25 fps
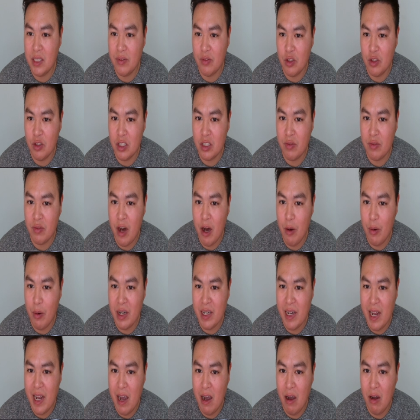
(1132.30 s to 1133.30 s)
for this fight right
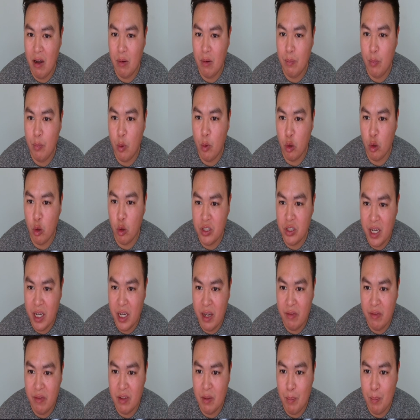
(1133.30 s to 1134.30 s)
now:
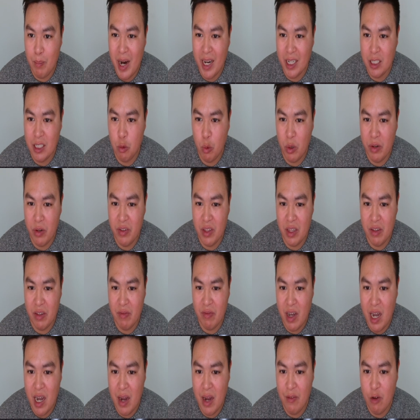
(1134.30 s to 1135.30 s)
Borshchev minus
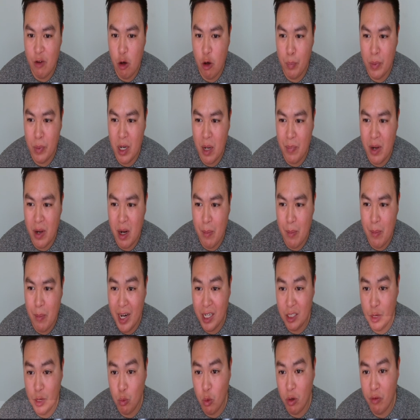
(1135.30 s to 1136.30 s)
155, opened up at
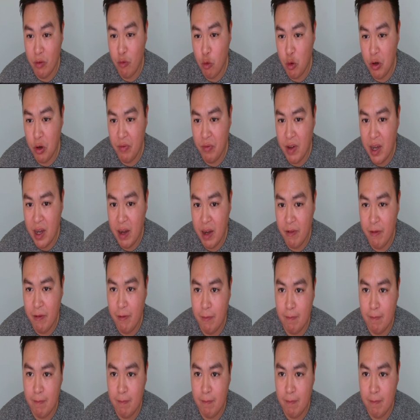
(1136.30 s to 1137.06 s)
minus 145.